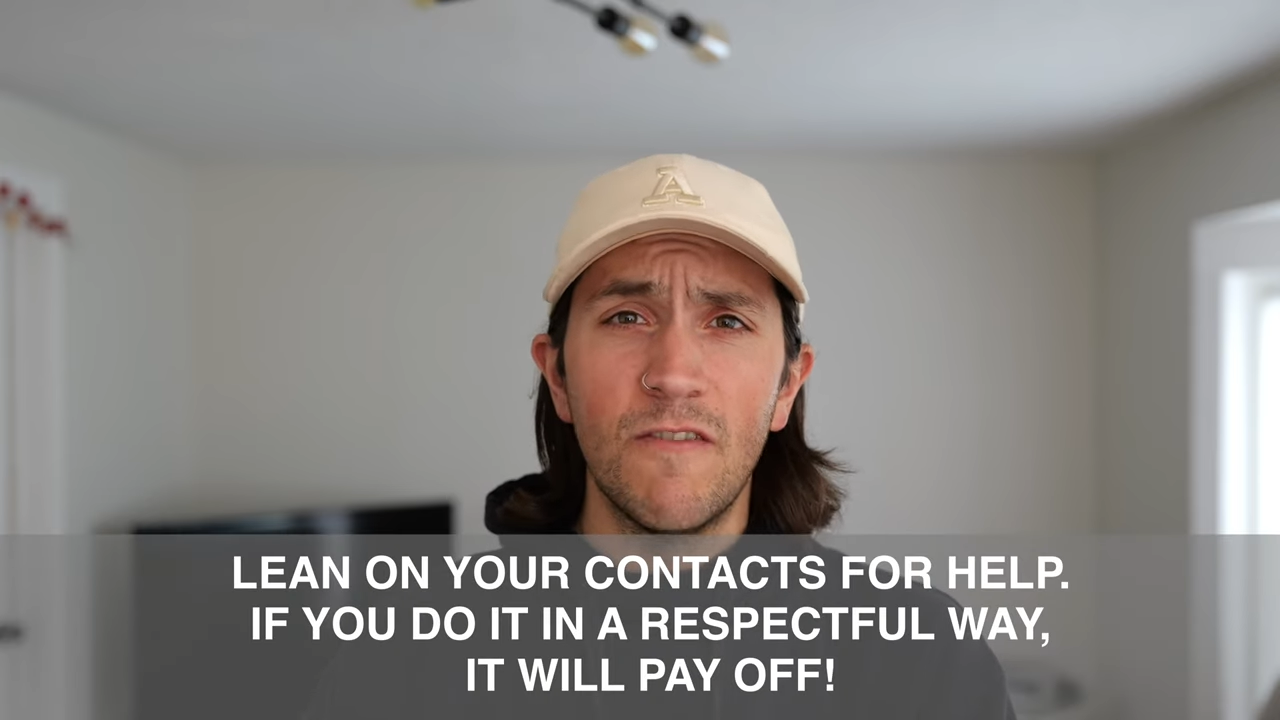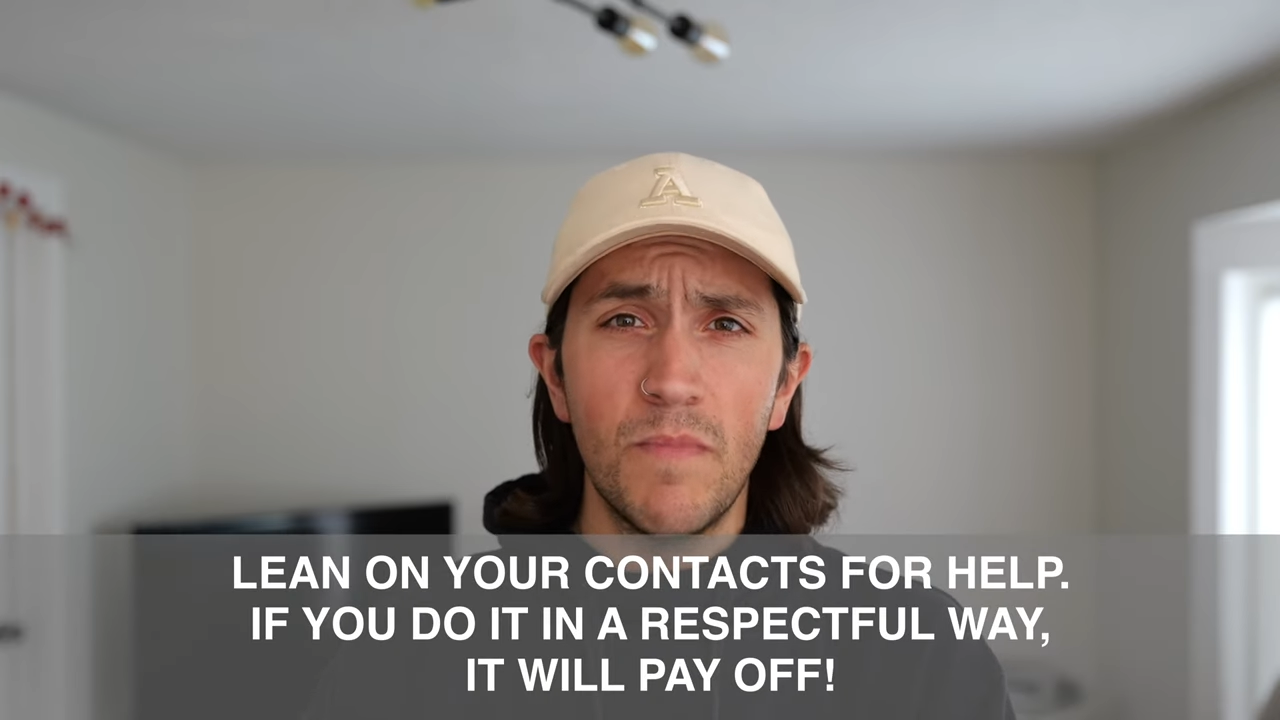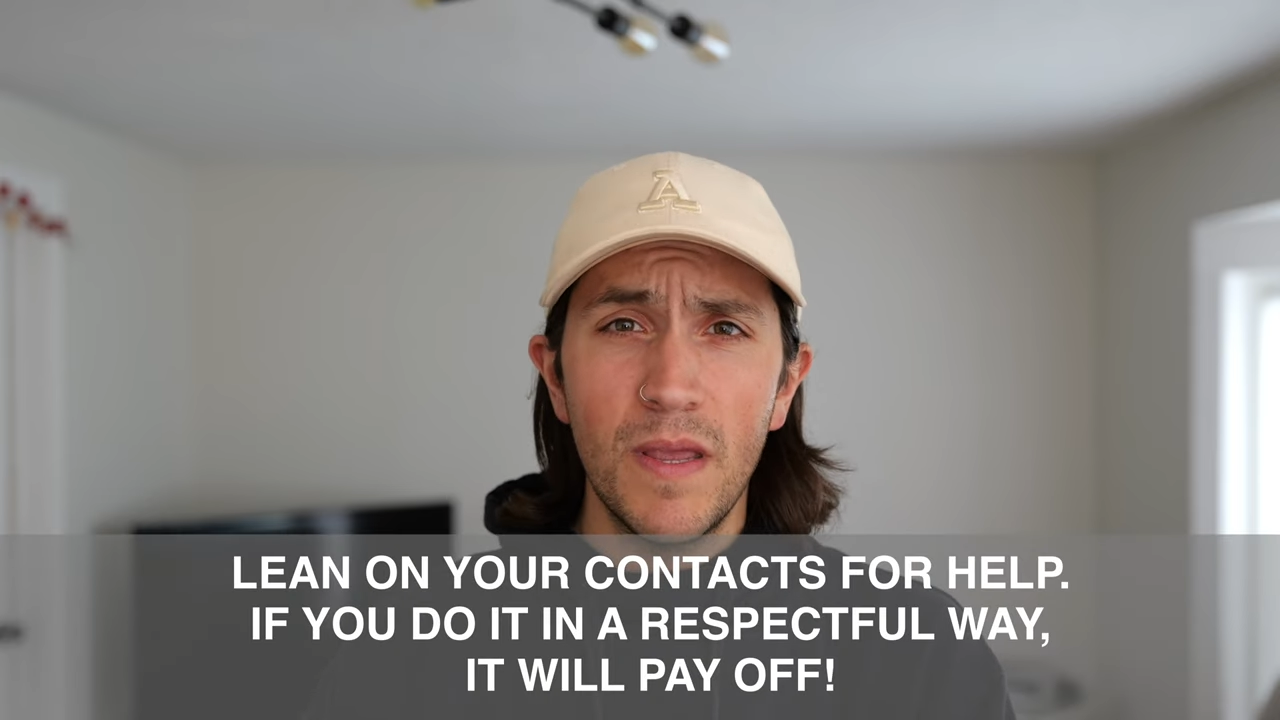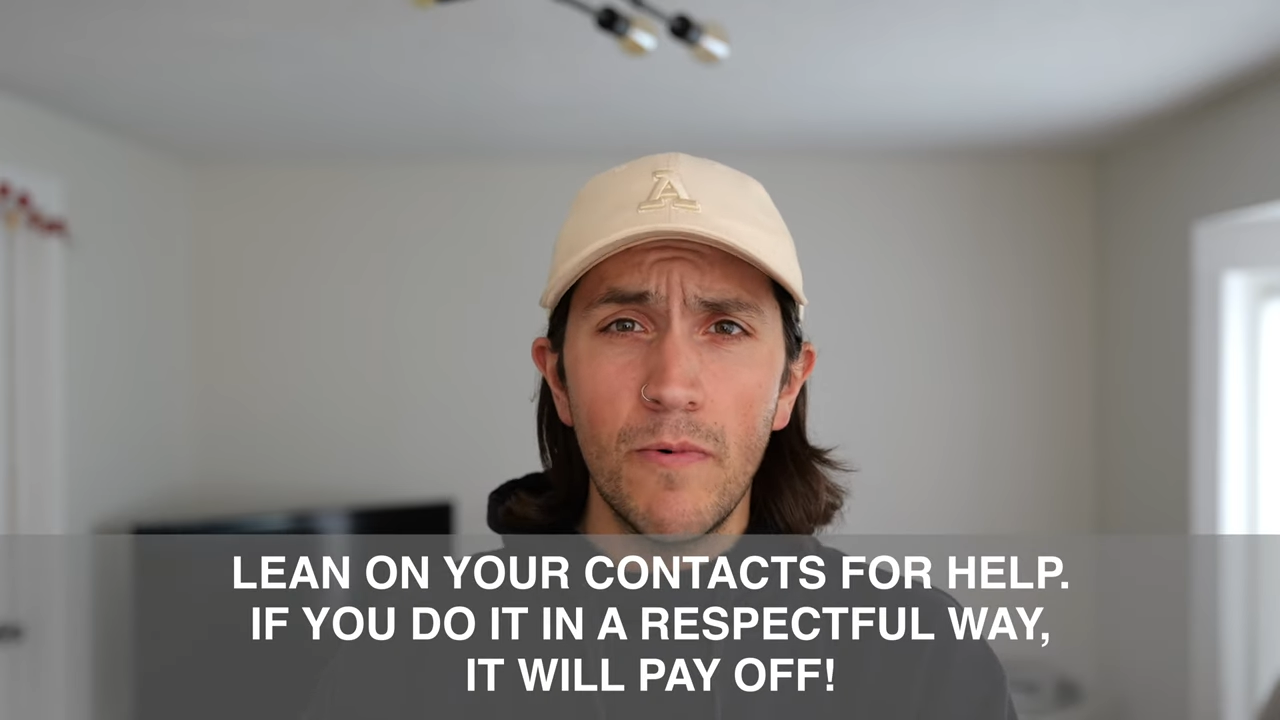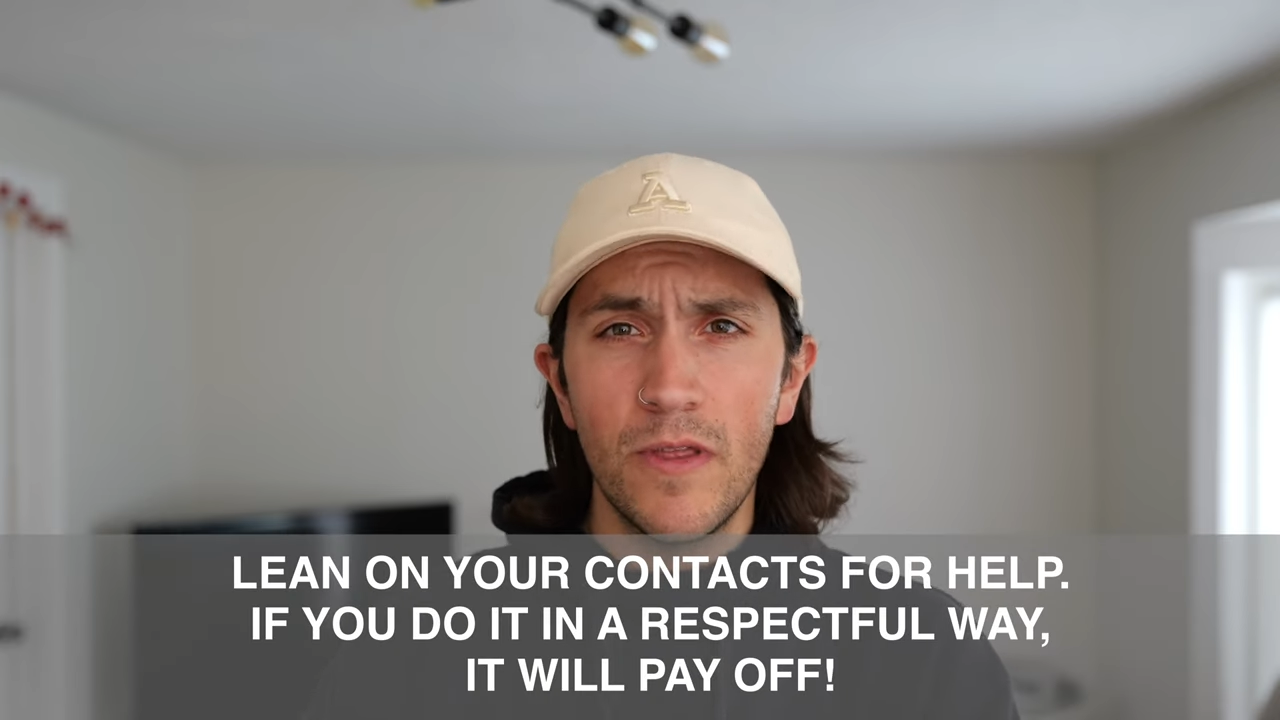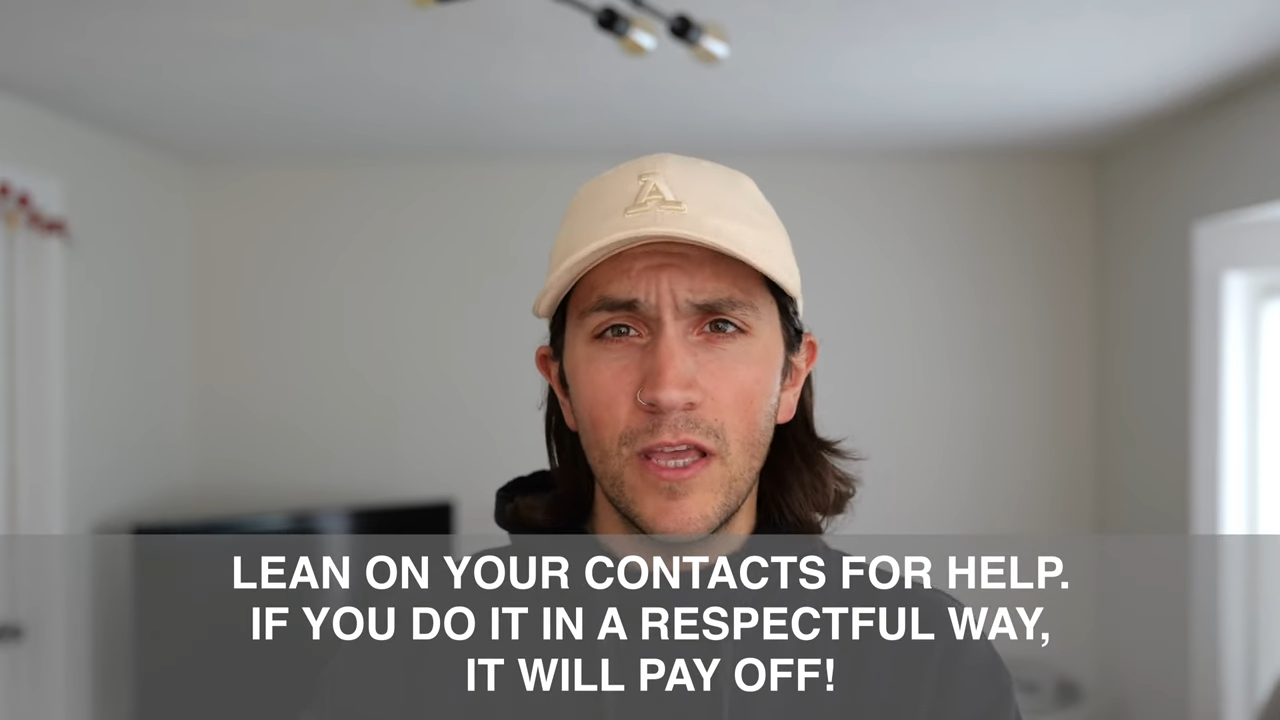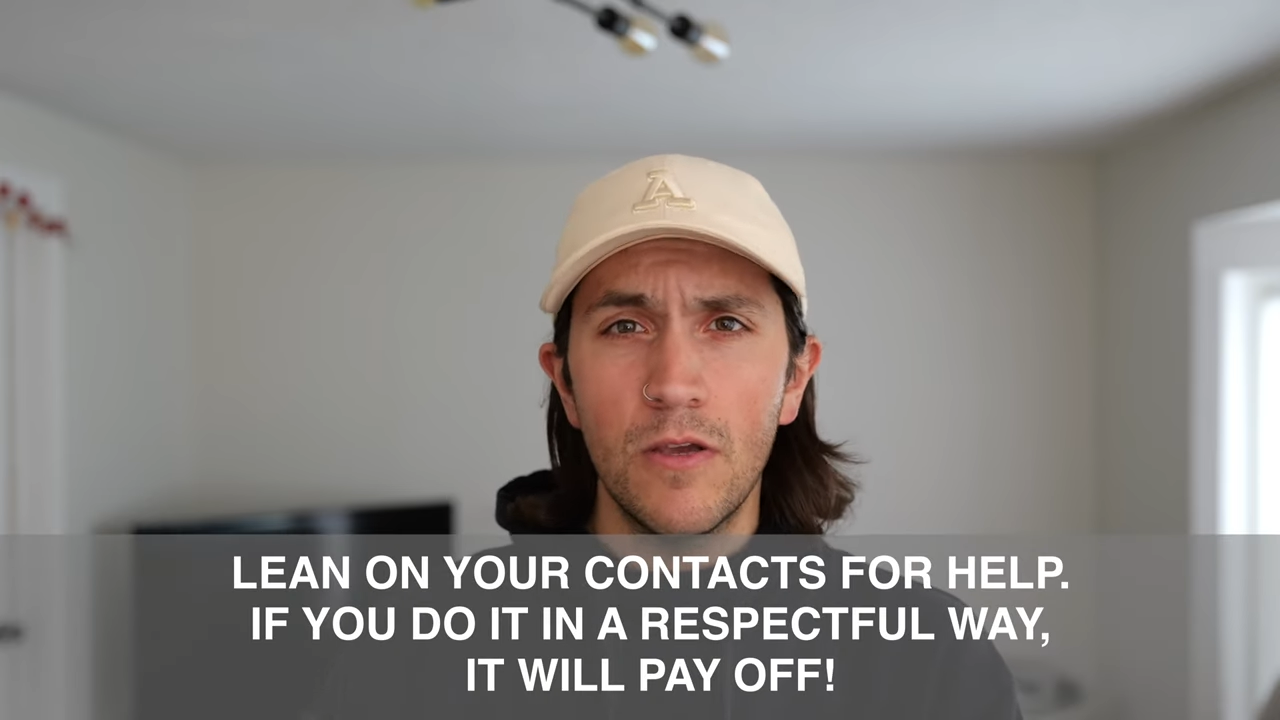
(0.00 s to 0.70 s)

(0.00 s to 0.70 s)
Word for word: of people that